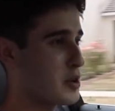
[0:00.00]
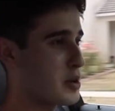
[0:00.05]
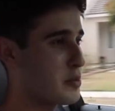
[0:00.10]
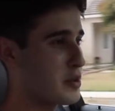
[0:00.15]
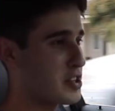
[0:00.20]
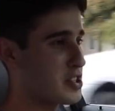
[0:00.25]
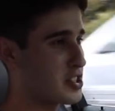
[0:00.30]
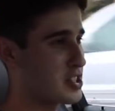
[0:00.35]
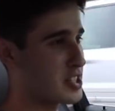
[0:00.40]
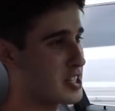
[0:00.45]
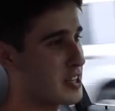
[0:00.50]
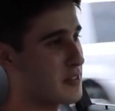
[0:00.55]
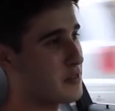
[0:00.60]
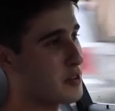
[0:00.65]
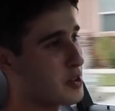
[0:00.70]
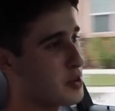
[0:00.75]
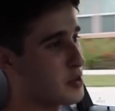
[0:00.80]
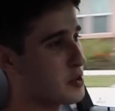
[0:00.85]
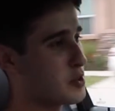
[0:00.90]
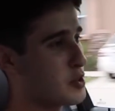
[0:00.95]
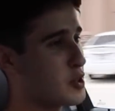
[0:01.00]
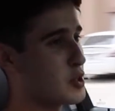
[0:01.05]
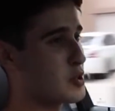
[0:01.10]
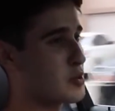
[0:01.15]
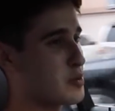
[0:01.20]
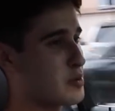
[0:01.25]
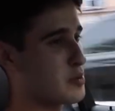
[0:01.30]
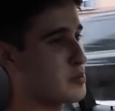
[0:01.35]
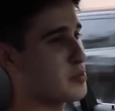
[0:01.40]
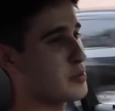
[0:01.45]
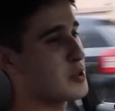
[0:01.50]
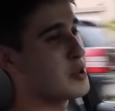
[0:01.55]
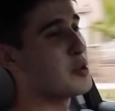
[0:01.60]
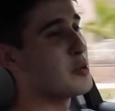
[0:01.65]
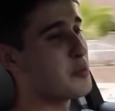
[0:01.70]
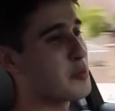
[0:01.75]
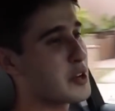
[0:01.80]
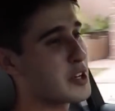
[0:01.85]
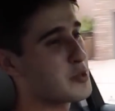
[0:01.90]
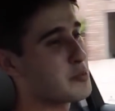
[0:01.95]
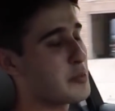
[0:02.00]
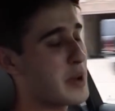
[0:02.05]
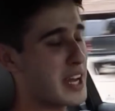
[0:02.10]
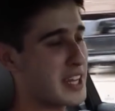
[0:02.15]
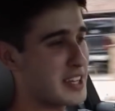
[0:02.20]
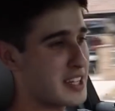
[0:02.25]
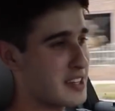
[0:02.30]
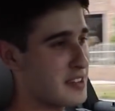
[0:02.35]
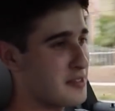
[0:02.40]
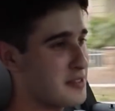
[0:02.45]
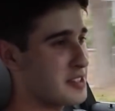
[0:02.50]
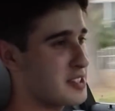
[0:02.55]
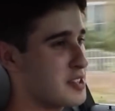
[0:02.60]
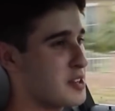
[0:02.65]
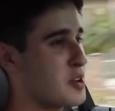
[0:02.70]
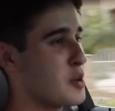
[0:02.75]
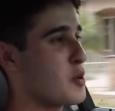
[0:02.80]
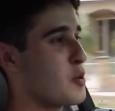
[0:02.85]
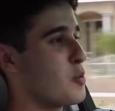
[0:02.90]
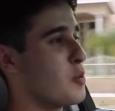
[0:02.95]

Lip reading: Pretty much just give you two perspectives.